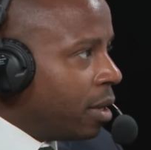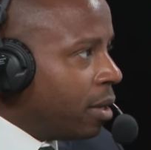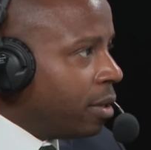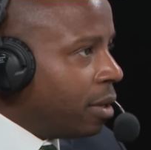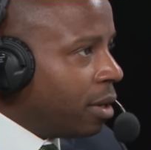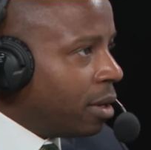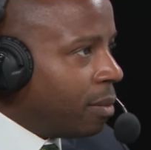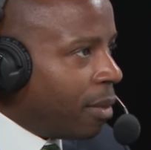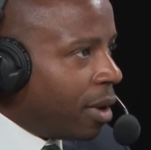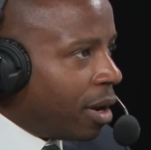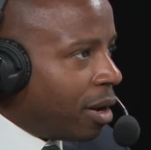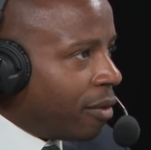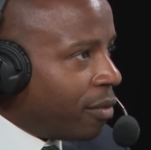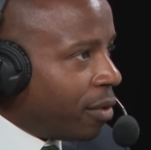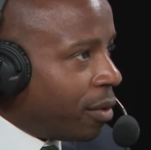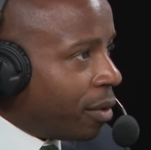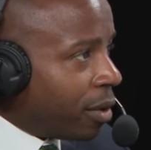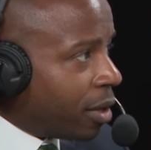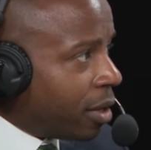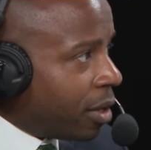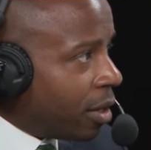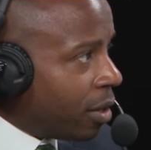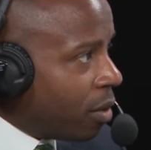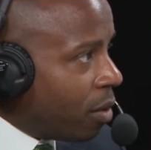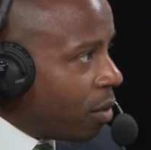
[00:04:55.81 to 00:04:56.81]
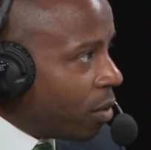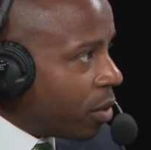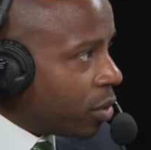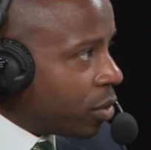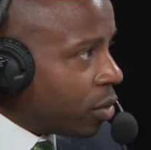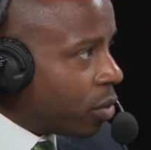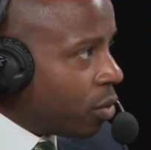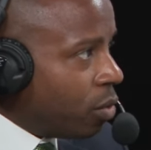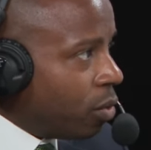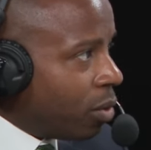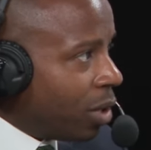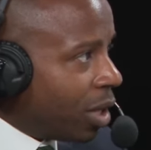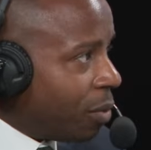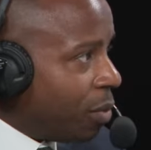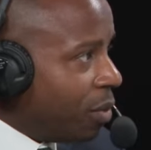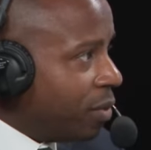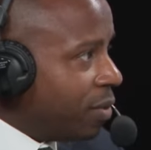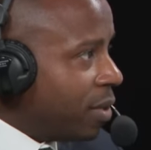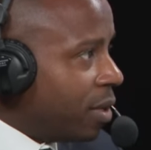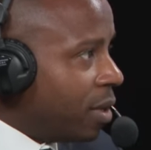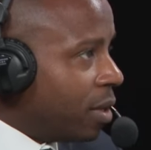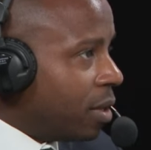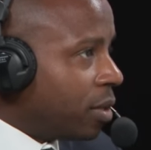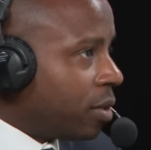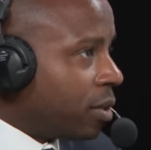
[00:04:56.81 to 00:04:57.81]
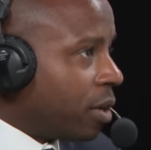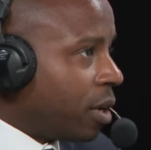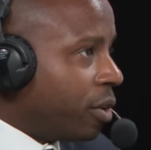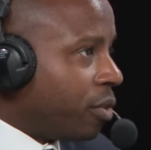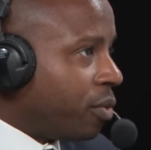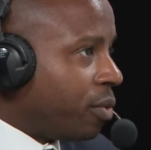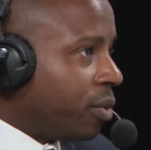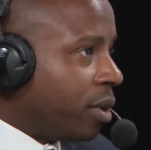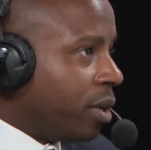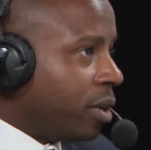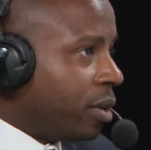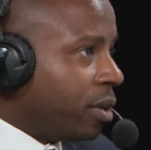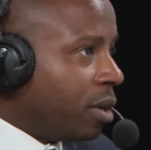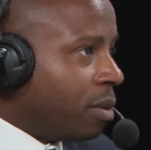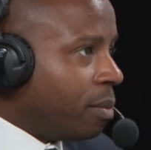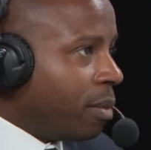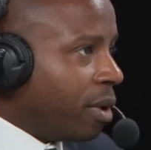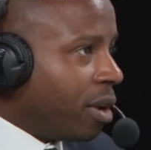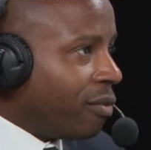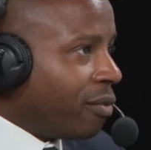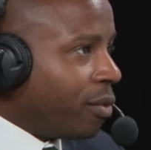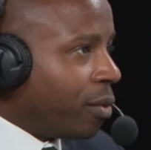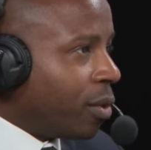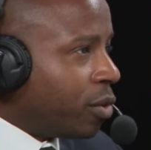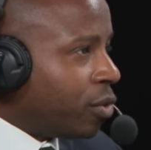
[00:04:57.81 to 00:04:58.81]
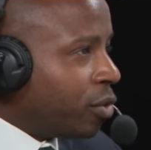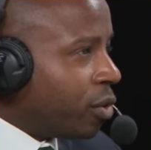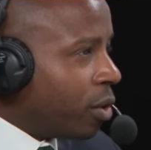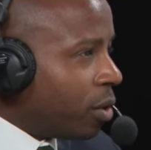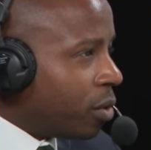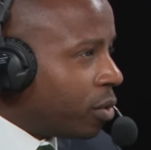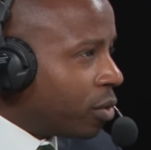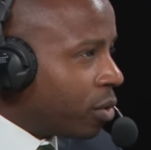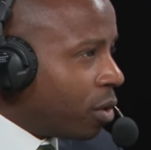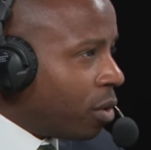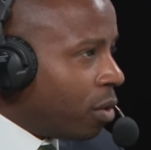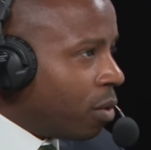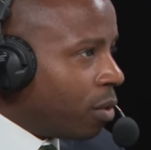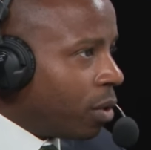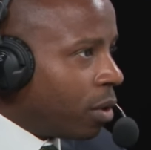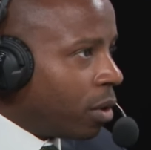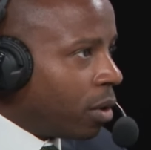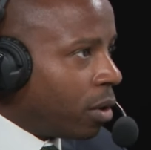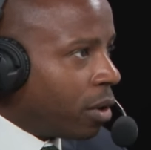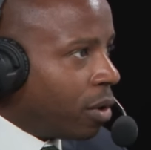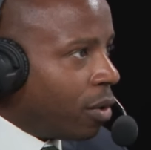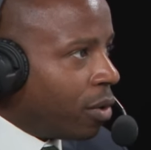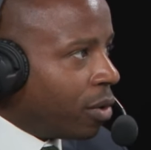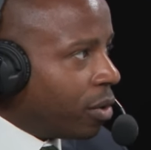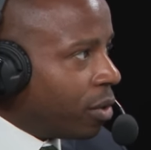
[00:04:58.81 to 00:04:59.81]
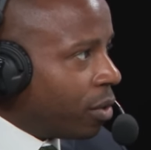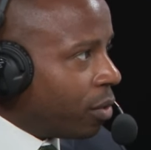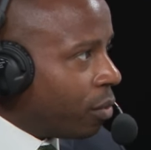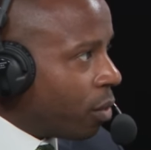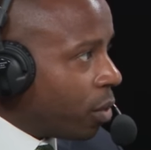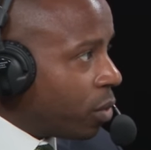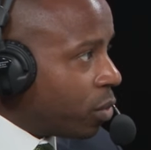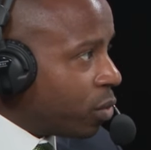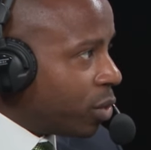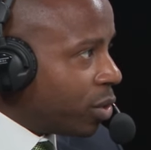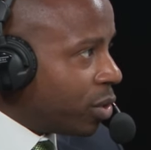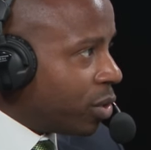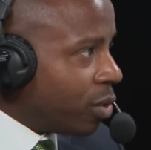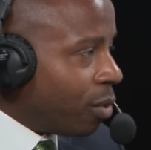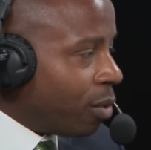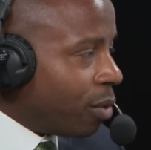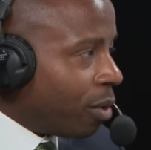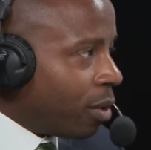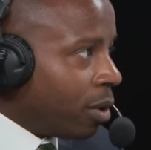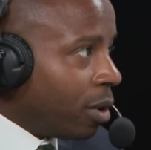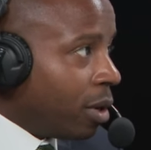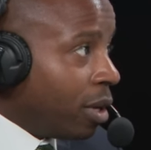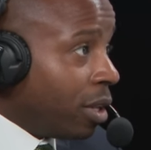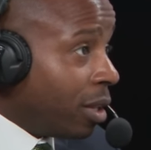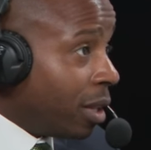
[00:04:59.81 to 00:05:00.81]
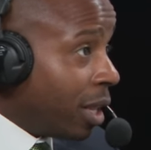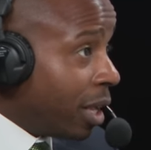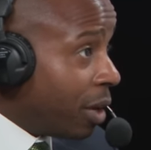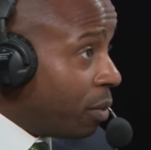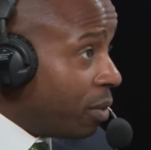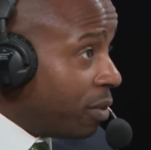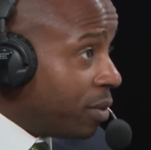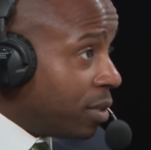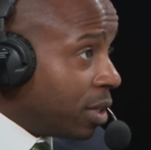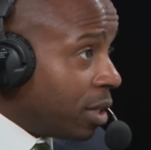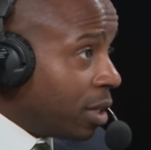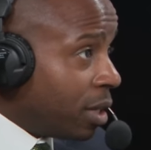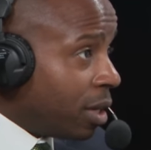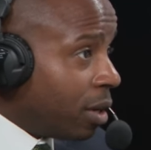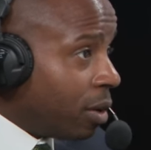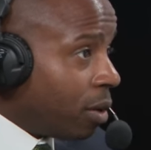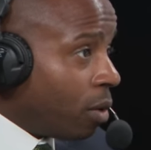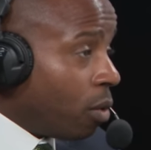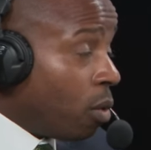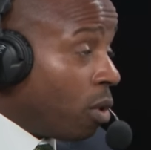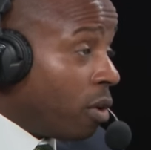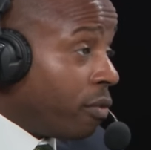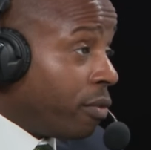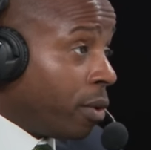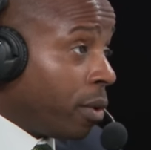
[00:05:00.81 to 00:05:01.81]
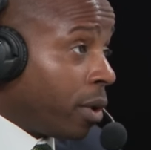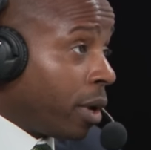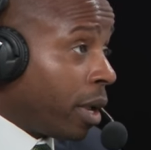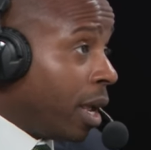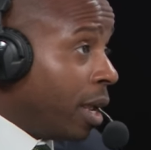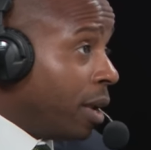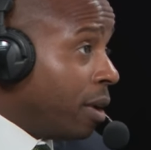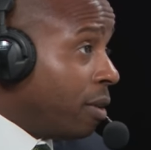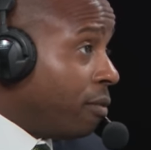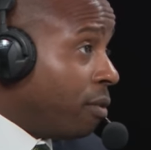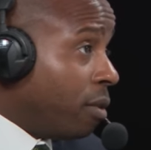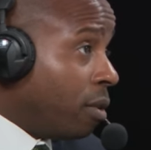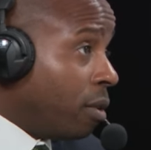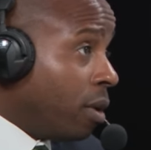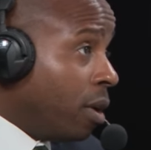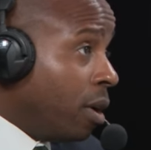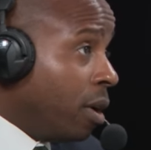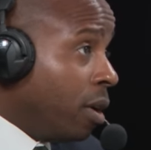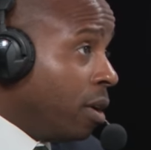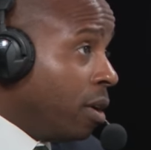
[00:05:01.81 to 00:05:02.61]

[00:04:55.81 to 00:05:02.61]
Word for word: Doesn't matter if you're a kid going to school like we've seen in this country. Doesn't matter if you're a churchgoer going to the grocery store like we've seen here, or if you're a candidate for,